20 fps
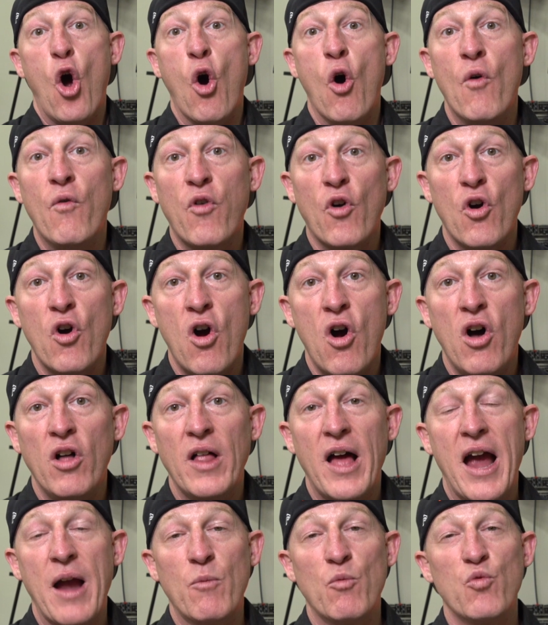
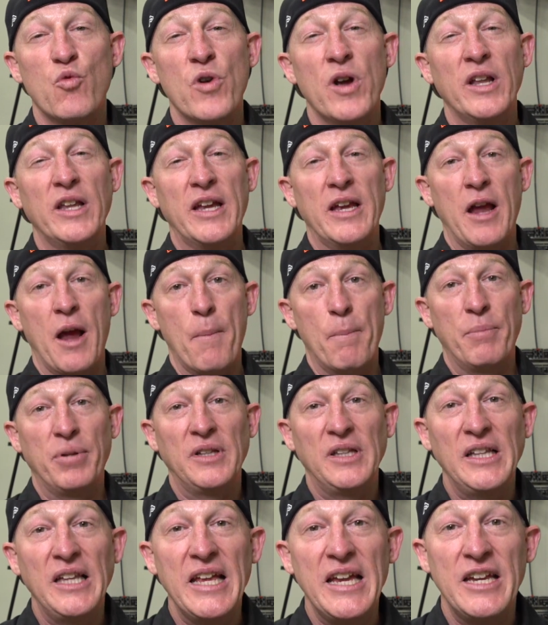overall, I'm really
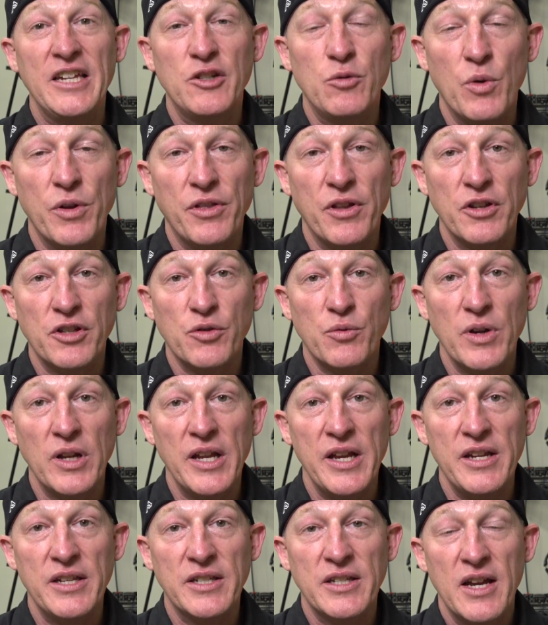pleased with this
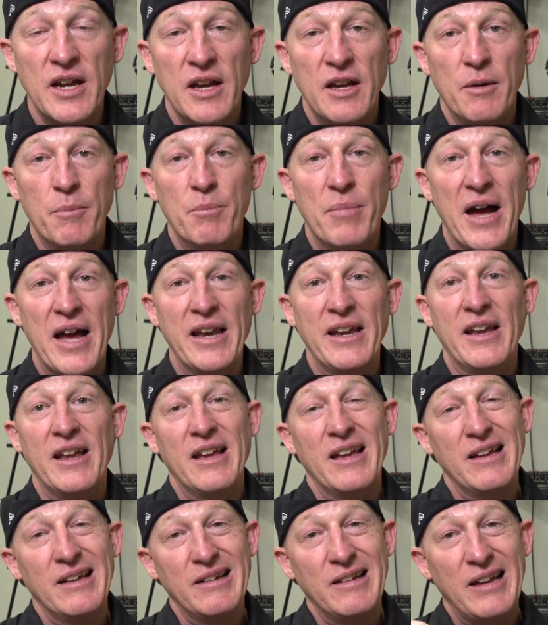release,
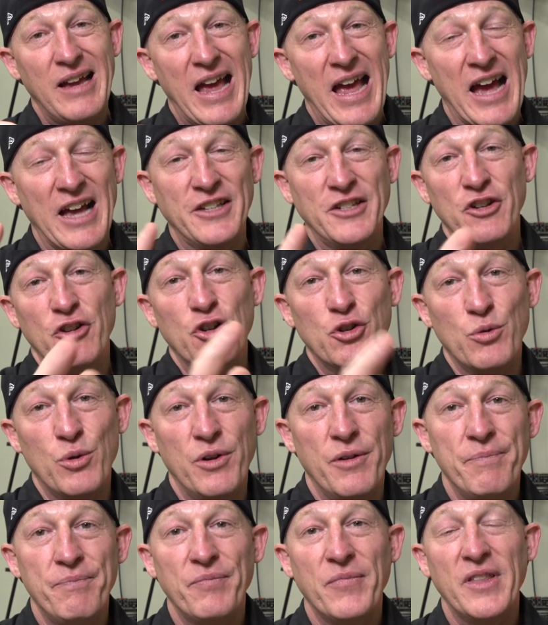but as
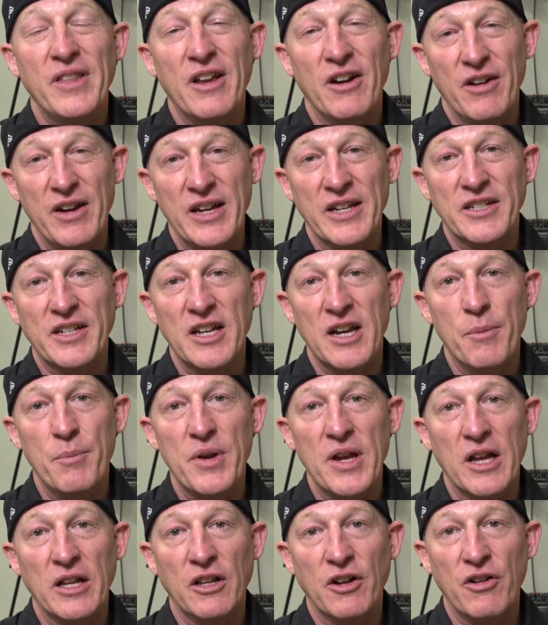usual, there is gonna
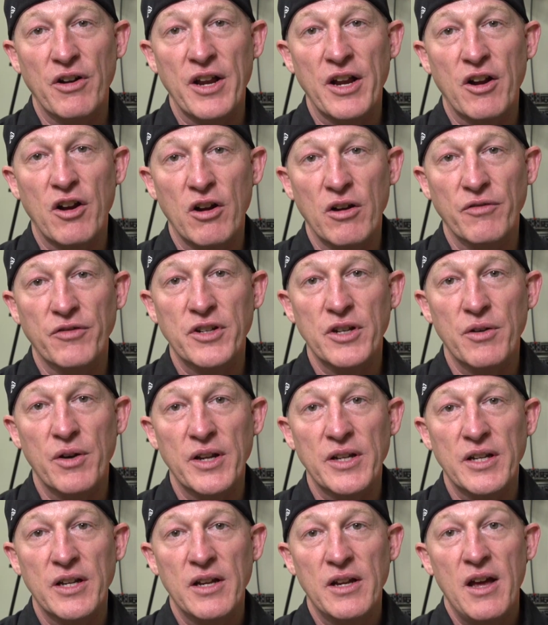be a learning curve to
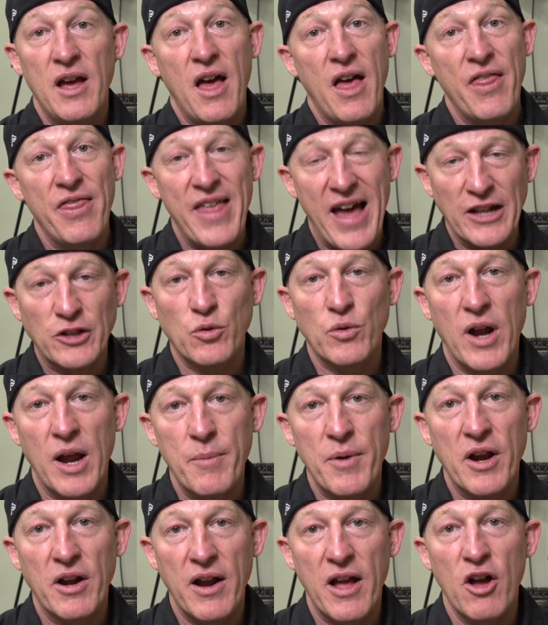it. That's what
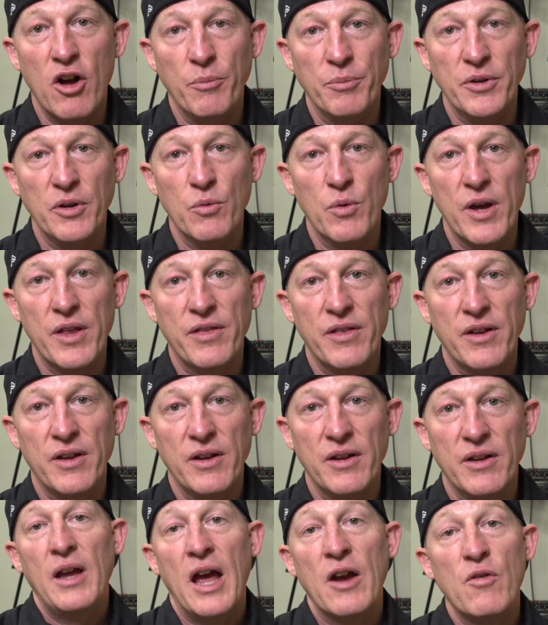I'm here to help you with.
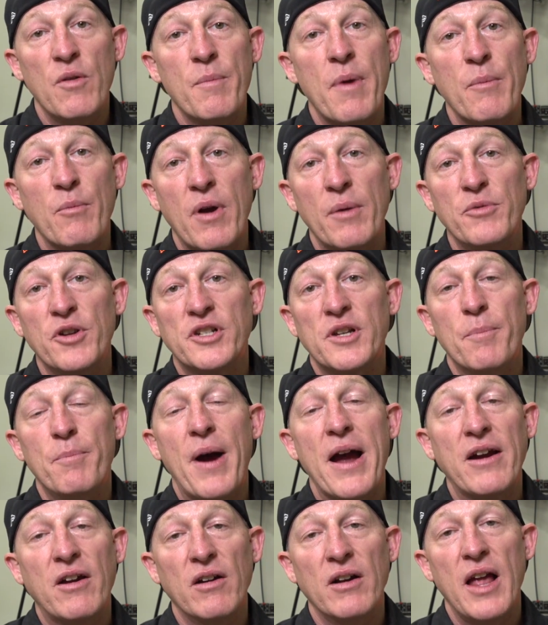And remember, I'm just a
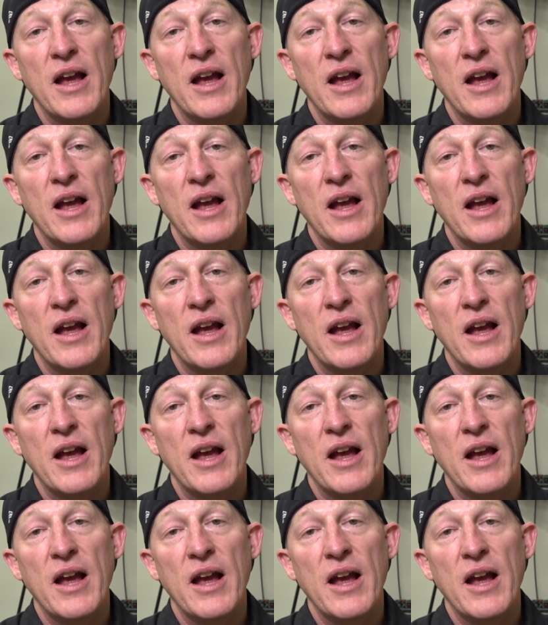biker